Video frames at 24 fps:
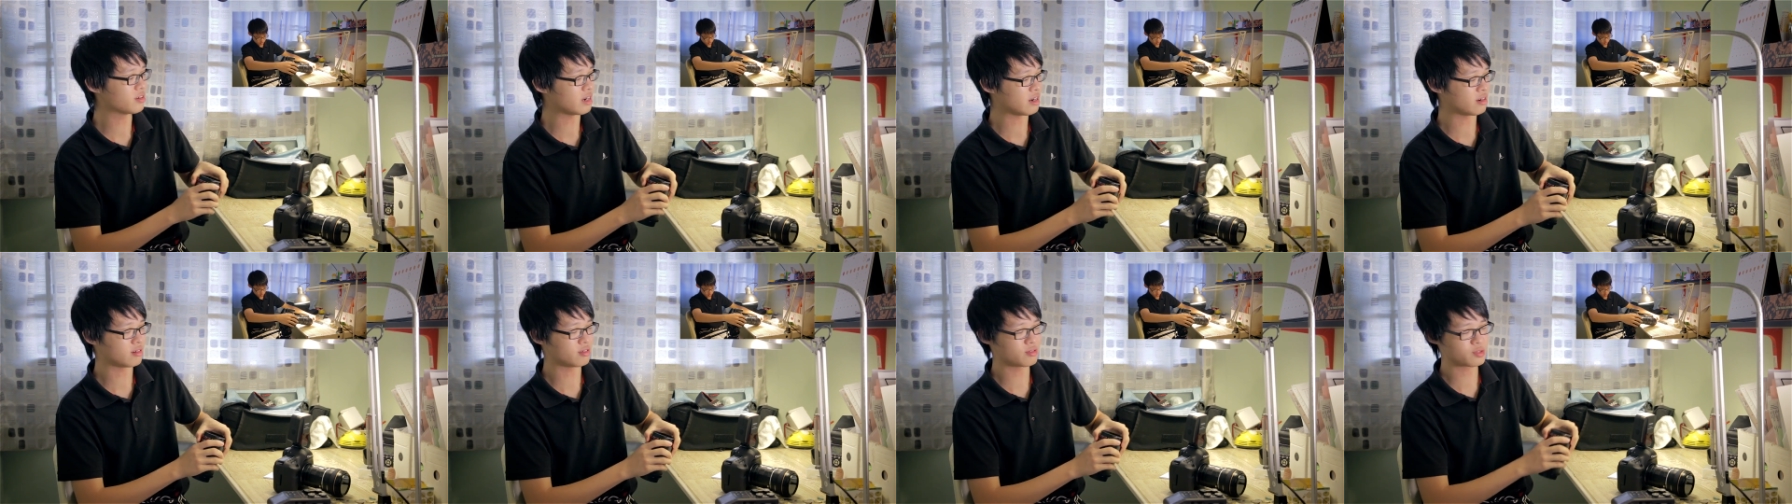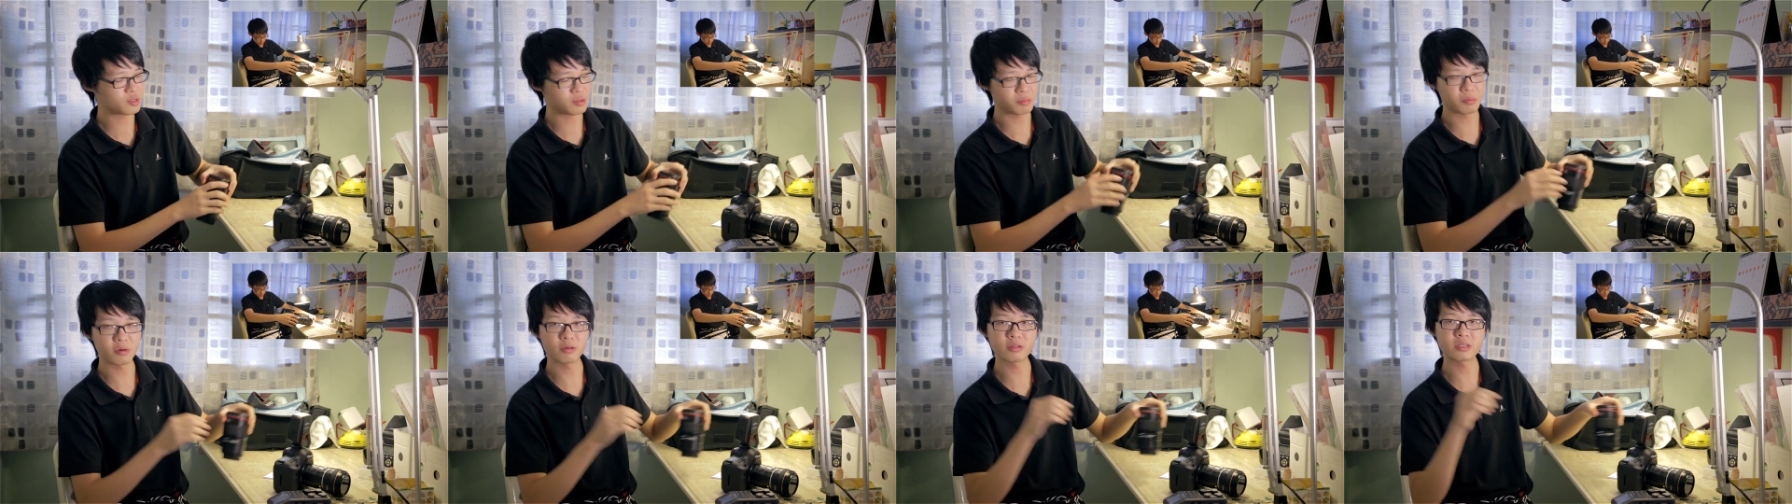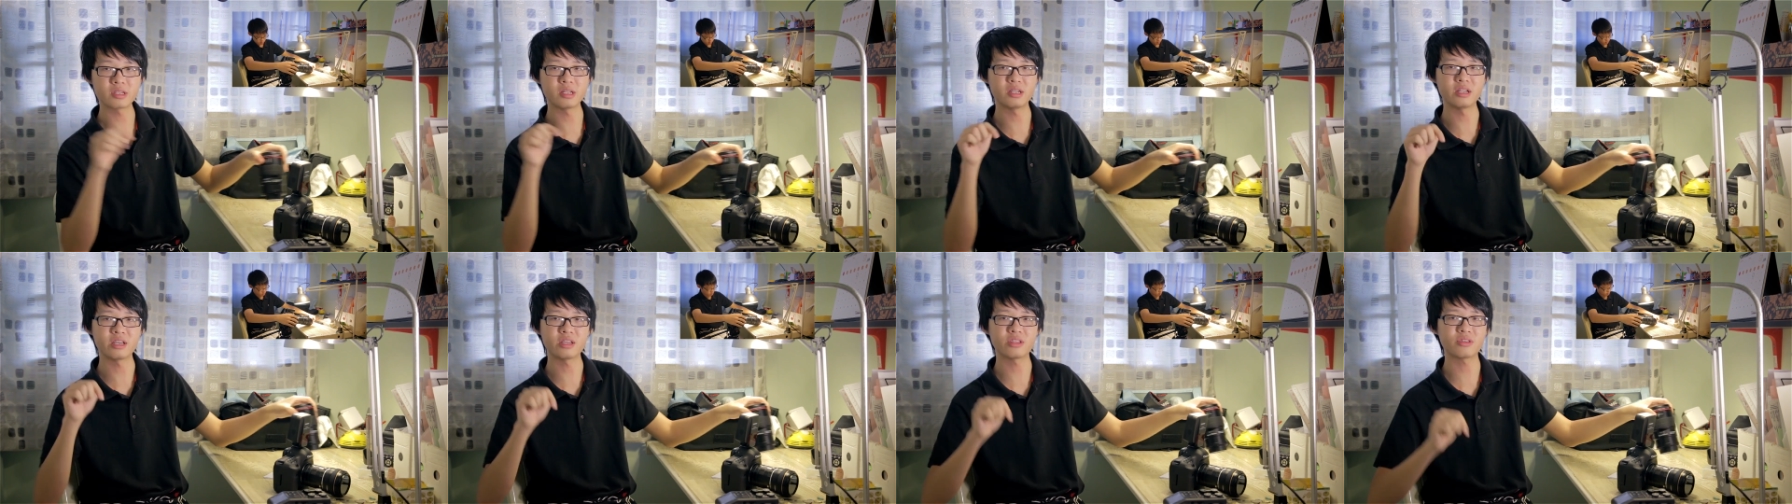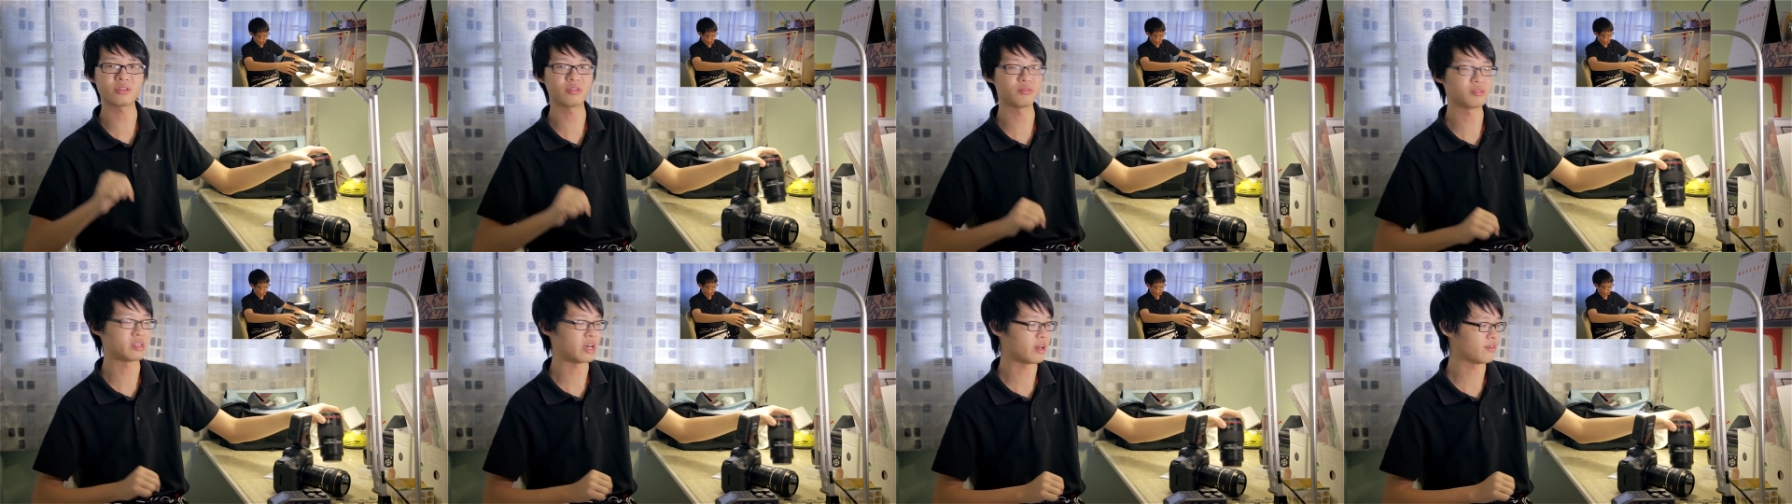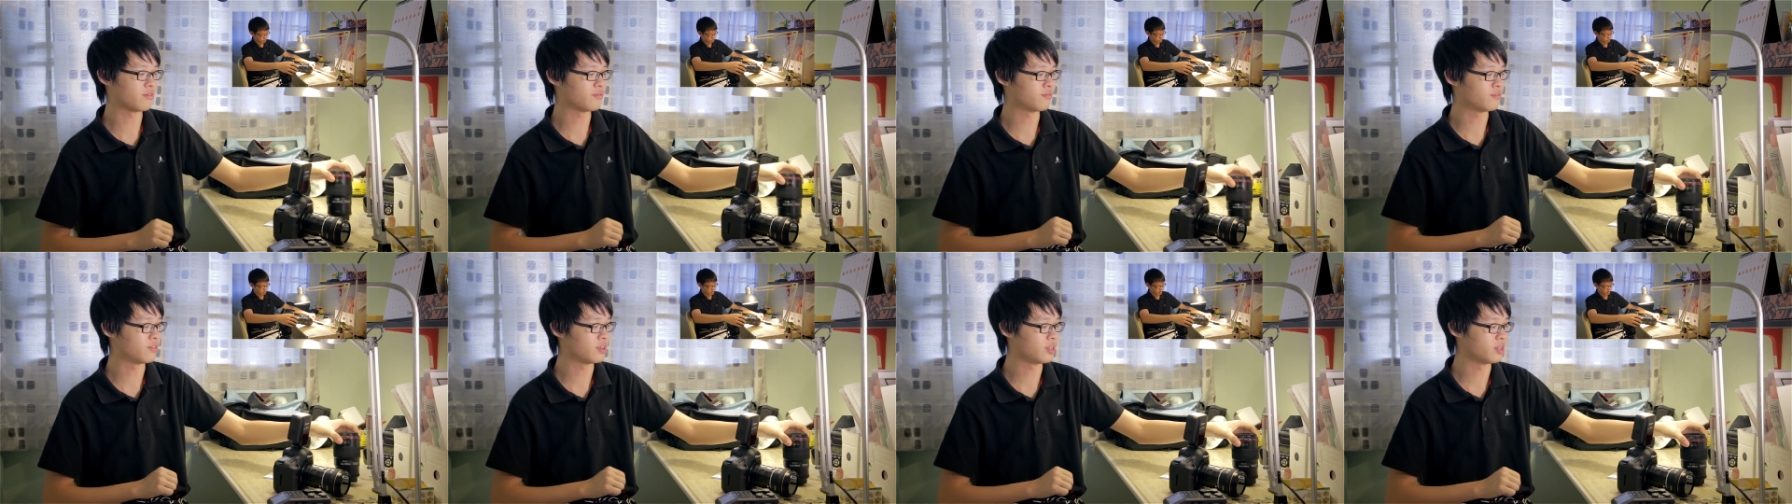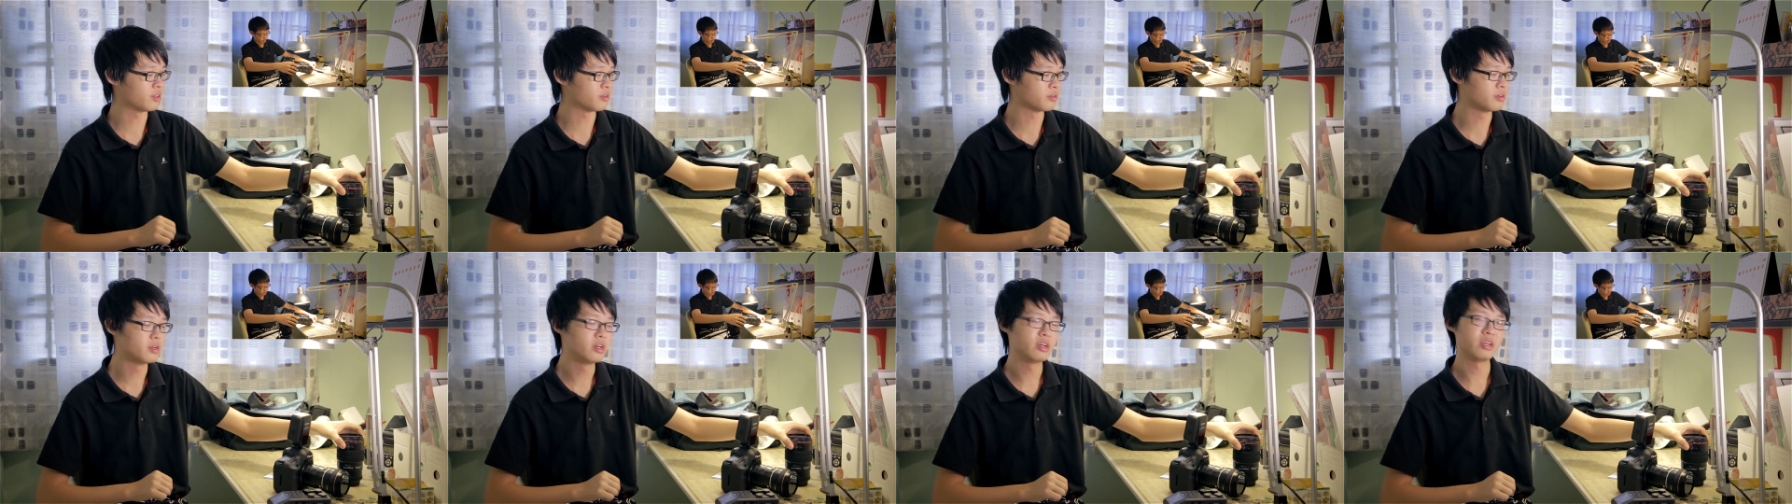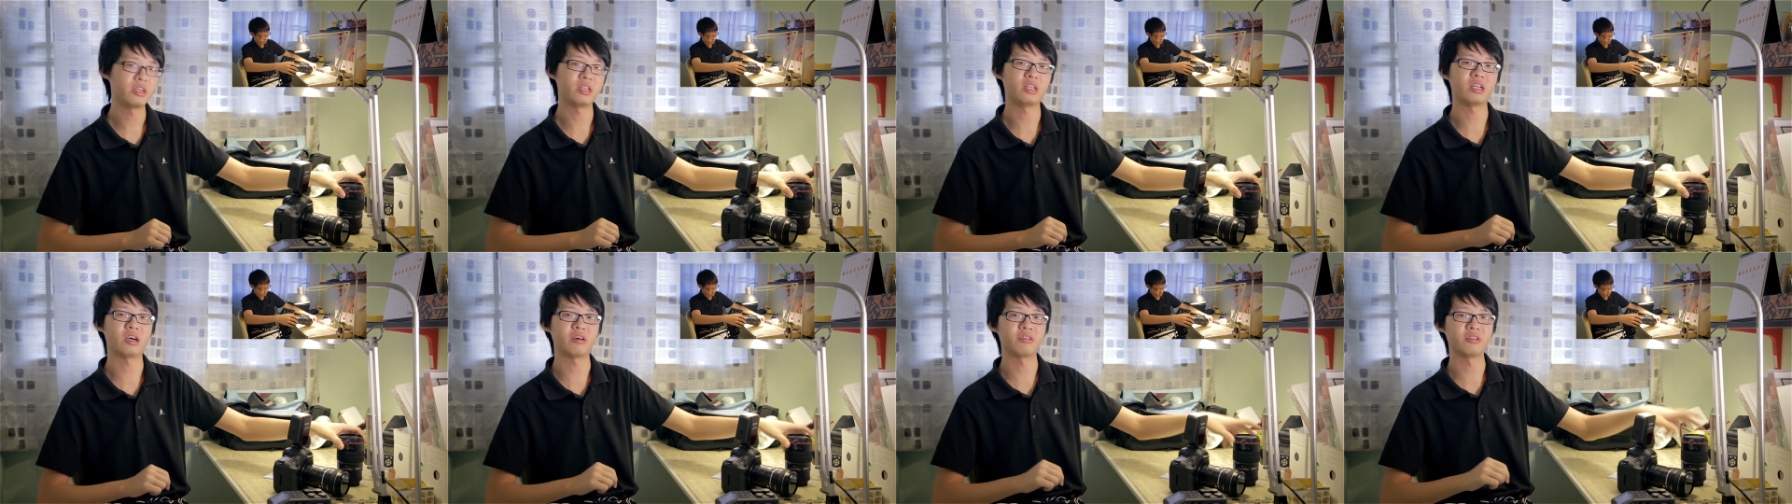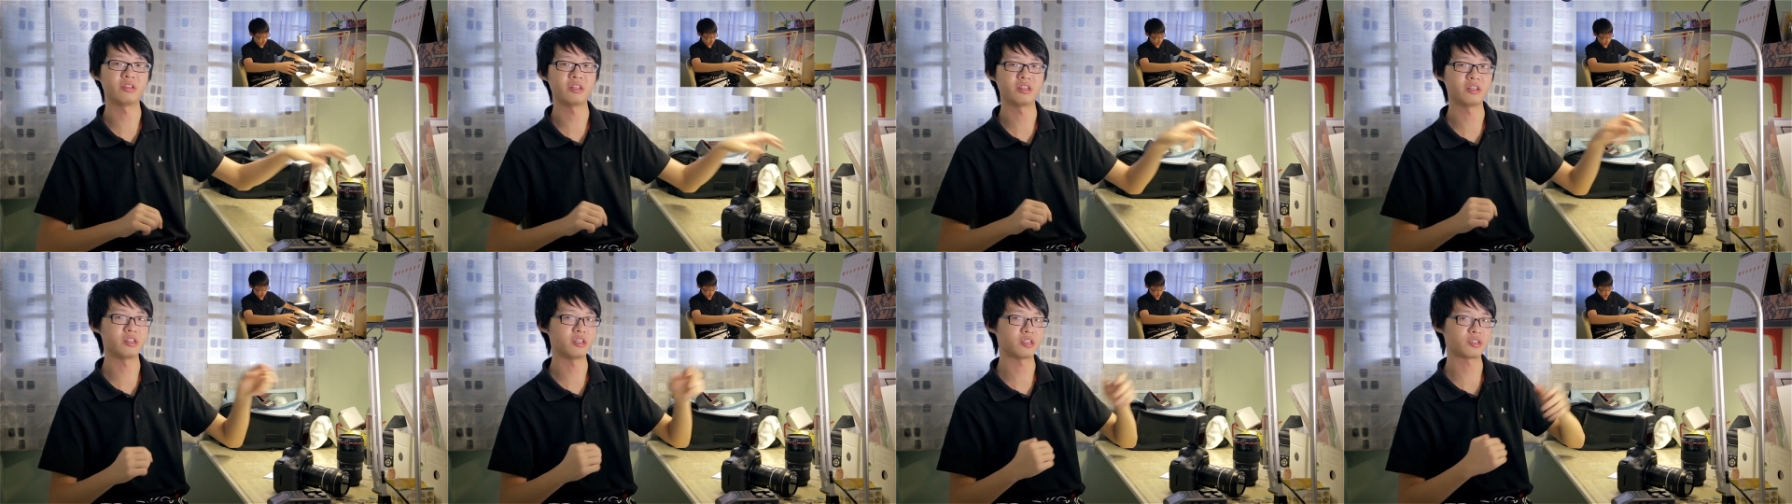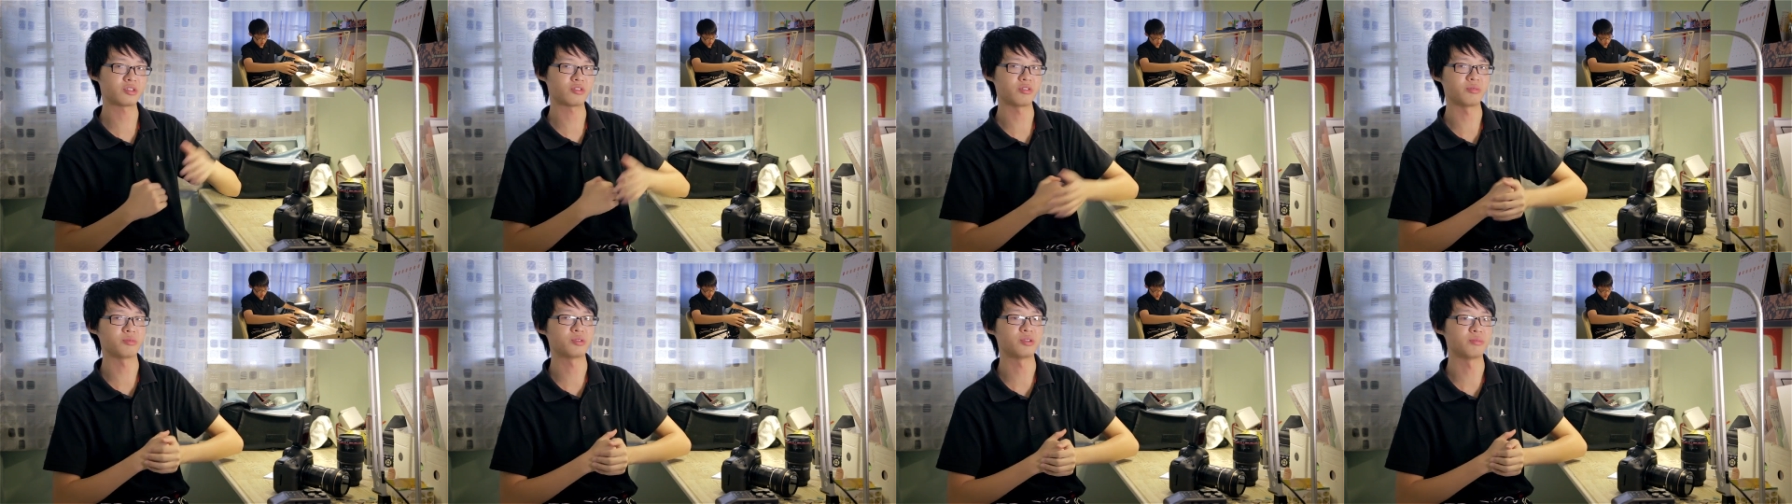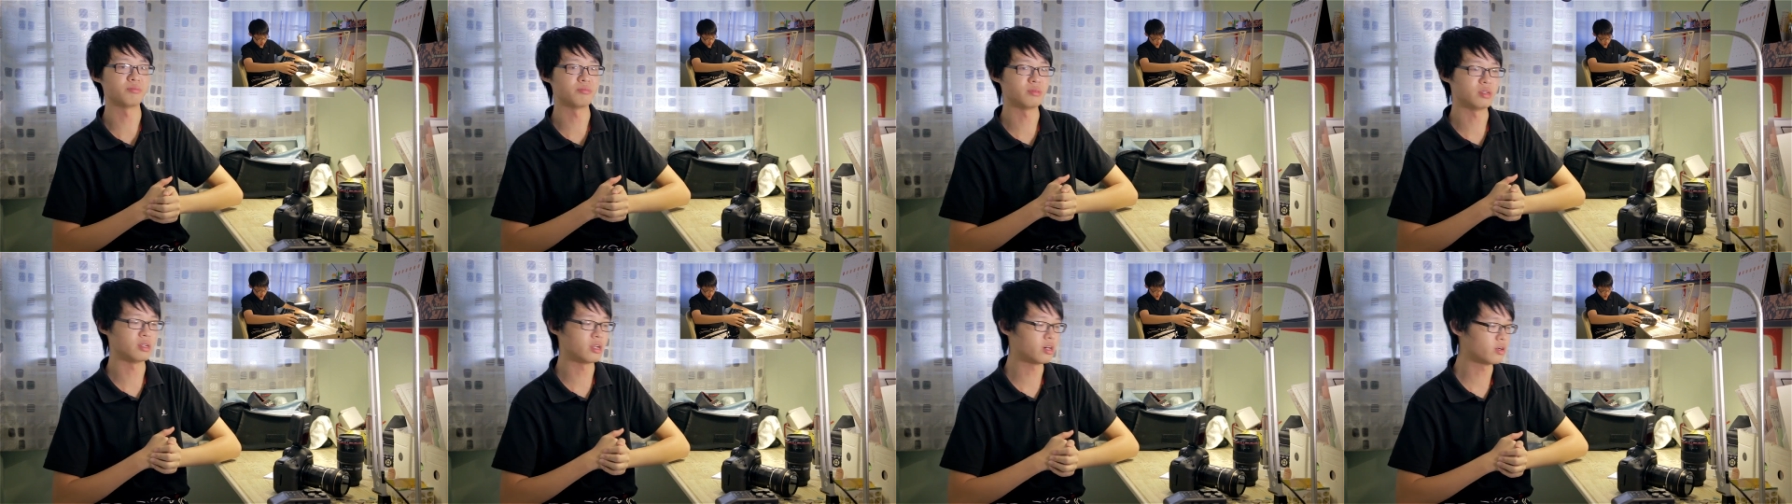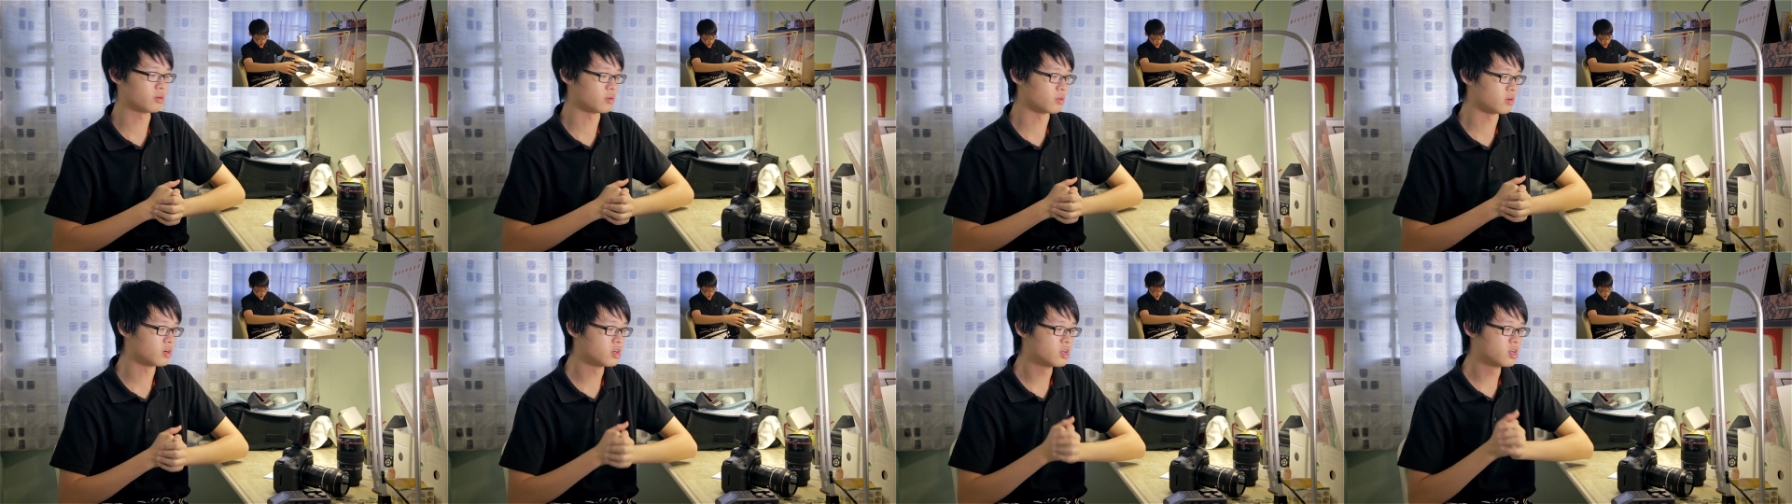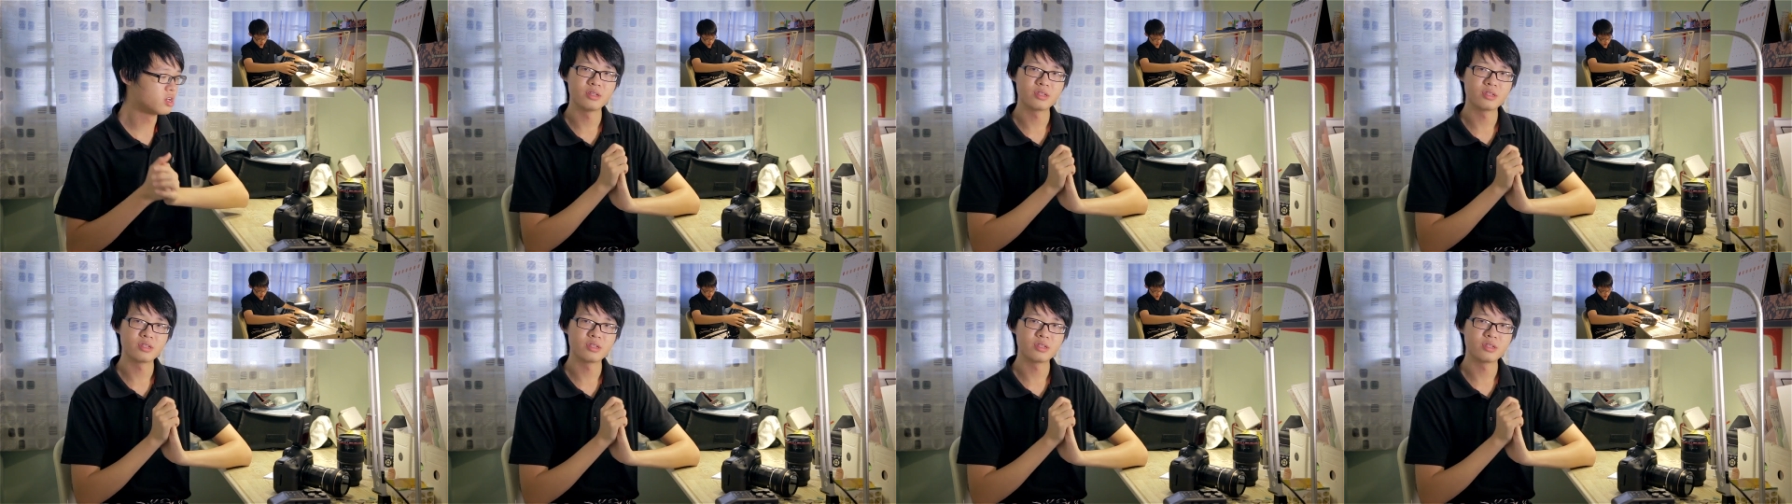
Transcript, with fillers: I'll also post a link to that video down in the description below.